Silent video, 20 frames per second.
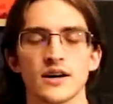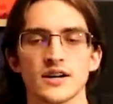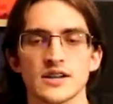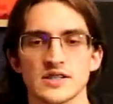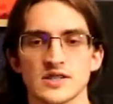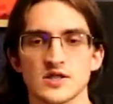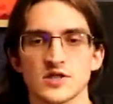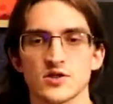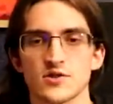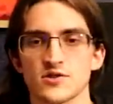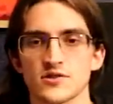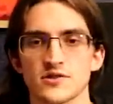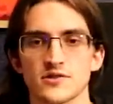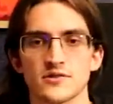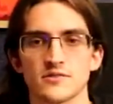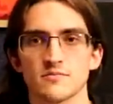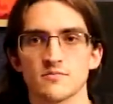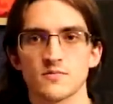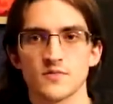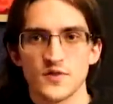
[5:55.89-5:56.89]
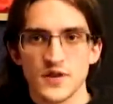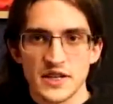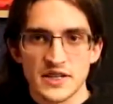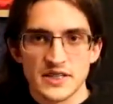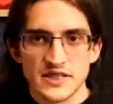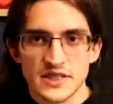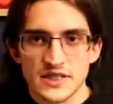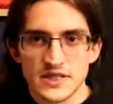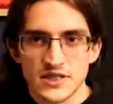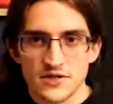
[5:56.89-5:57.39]
certain
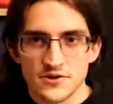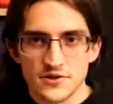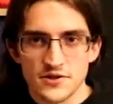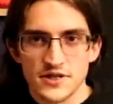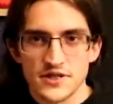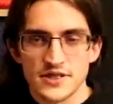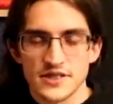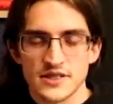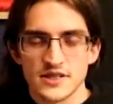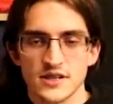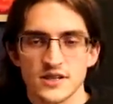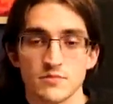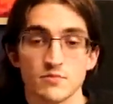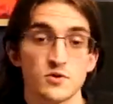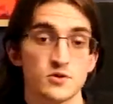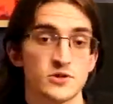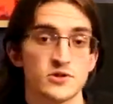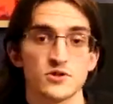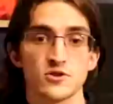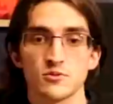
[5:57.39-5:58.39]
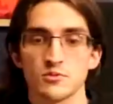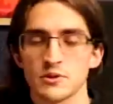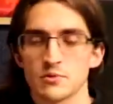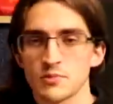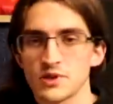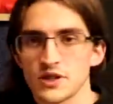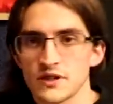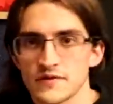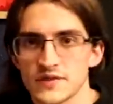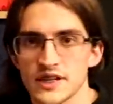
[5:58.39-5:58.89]
fantasy series, most notably
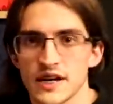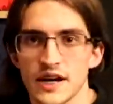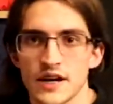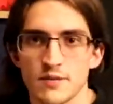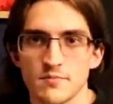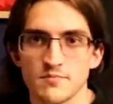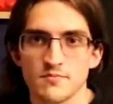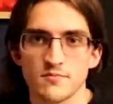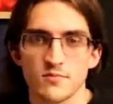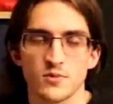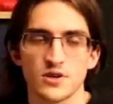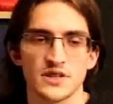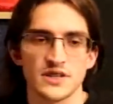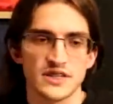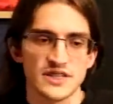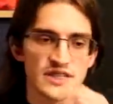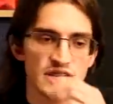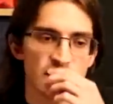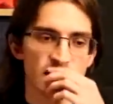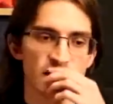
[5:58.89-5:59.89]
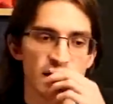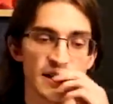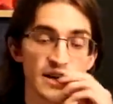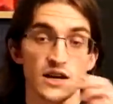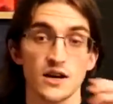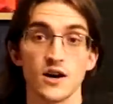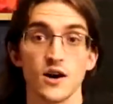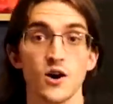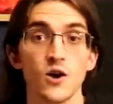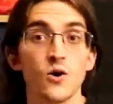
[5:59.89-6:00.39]
Wheel of Time, where they say,
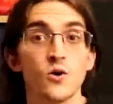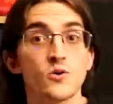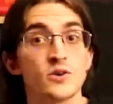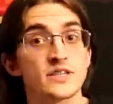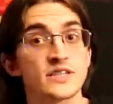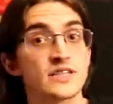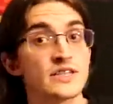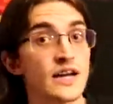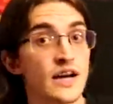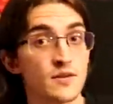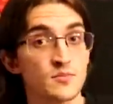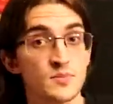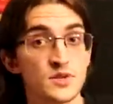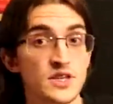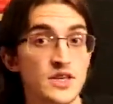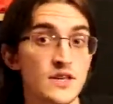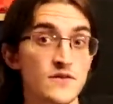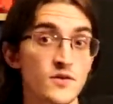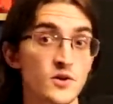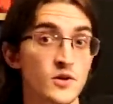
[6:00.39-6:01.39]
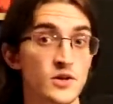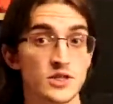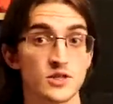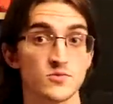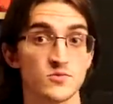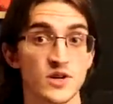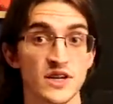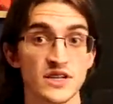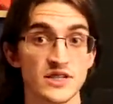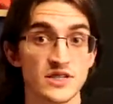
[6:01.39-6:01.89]
like, oh, it's not medieval, it's
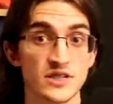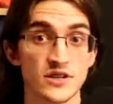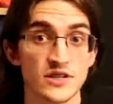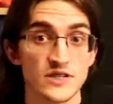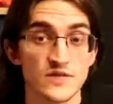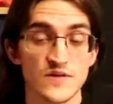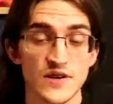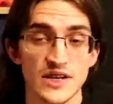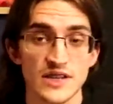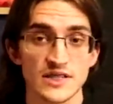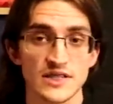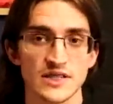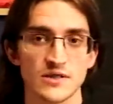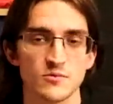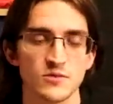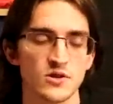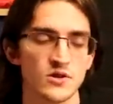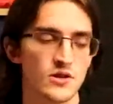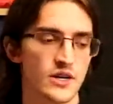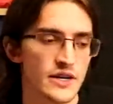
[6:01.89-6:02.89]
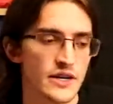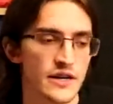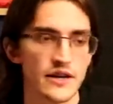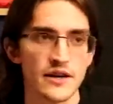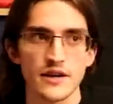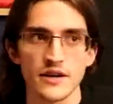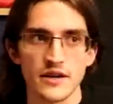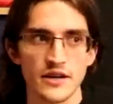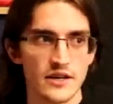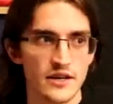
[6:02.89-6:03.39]
Renaissance fantasy. Well, like,
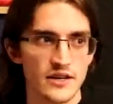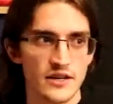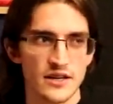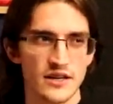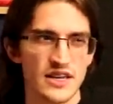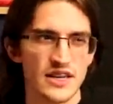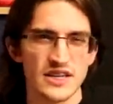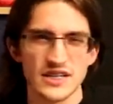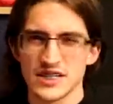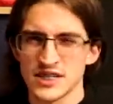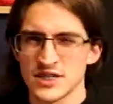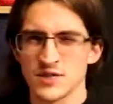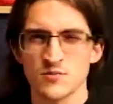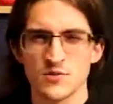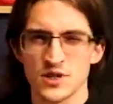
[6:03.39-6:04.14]
it doesn't